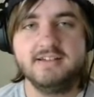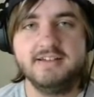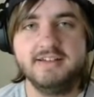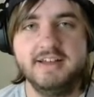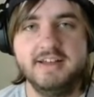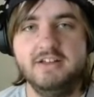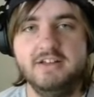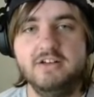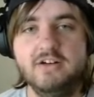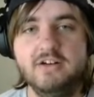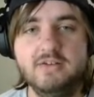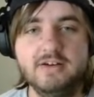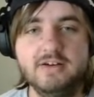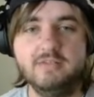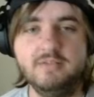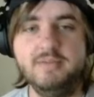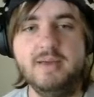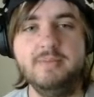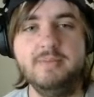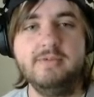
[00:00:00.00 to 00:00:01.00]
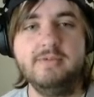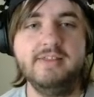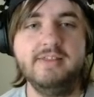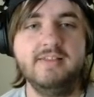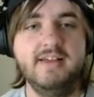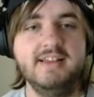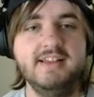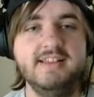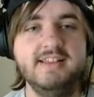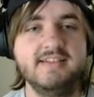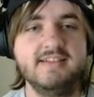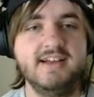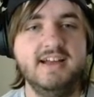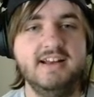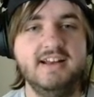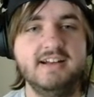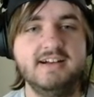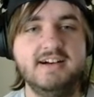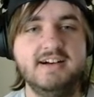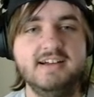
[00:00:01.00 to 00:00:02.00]
and you know other people that like this
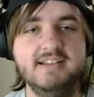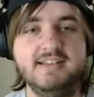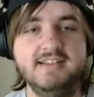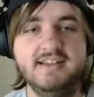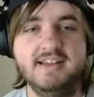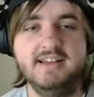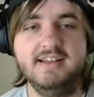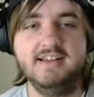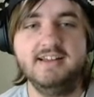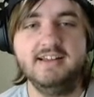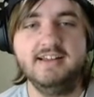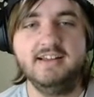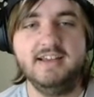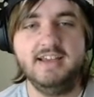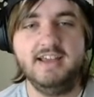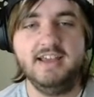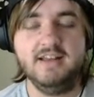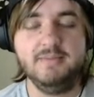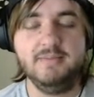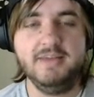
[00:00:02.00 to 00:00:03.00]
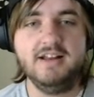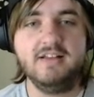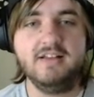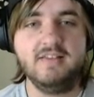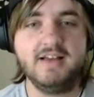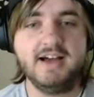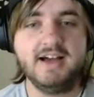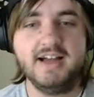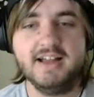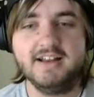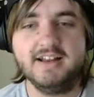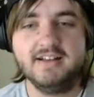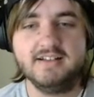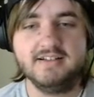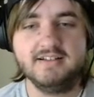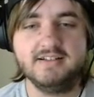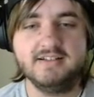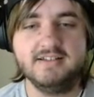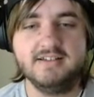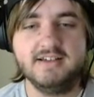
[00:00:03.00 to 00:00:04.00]
kind of content, it'd mean a lot
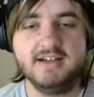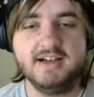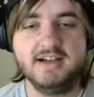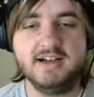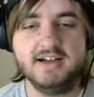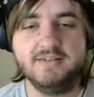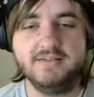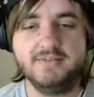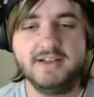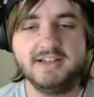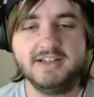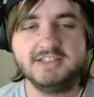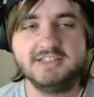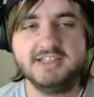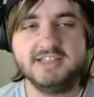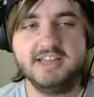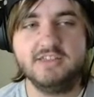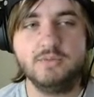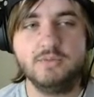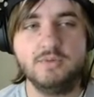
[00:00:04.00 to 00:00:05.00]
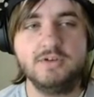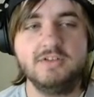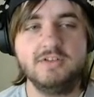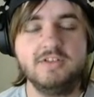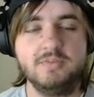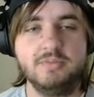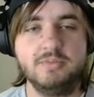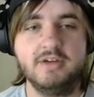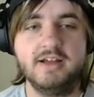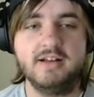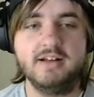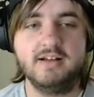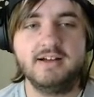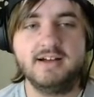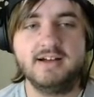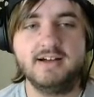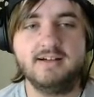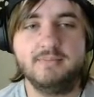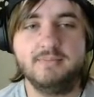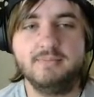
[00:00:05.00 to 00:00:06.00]
if I could just get the word spread.
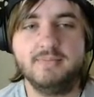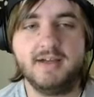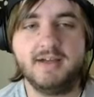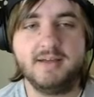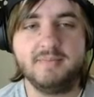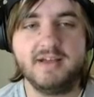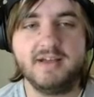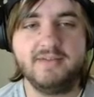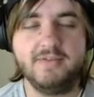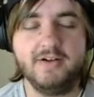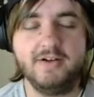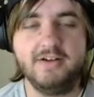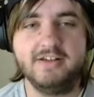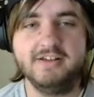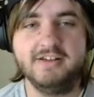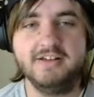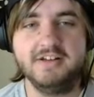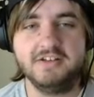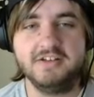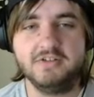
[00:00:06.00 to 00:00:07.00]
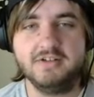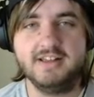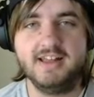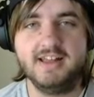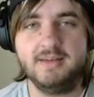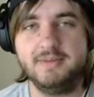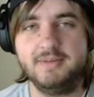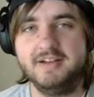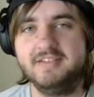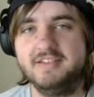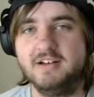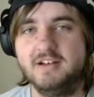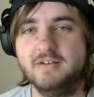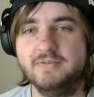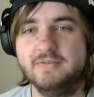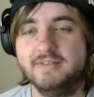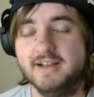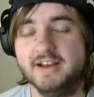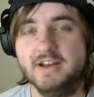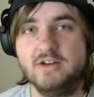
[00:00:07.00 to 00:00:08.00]
I'm not very good at doing that
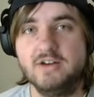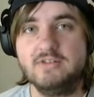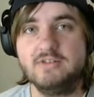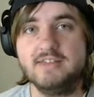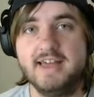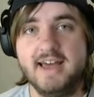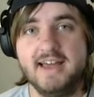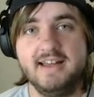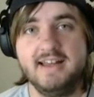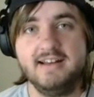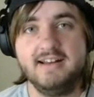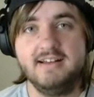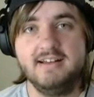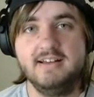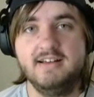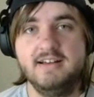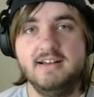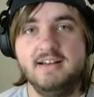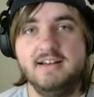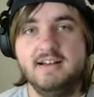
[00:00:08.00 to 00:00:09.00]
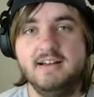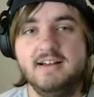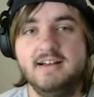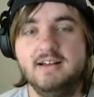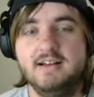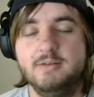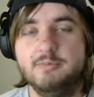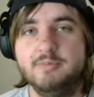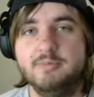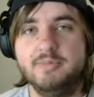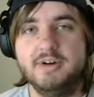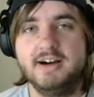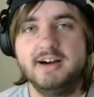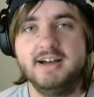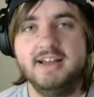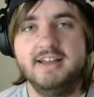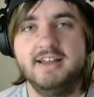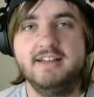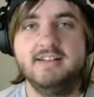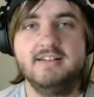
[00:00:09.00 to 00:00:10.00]
myself, and I know that,
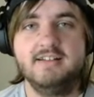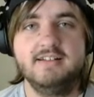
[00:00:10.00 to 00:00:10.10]
but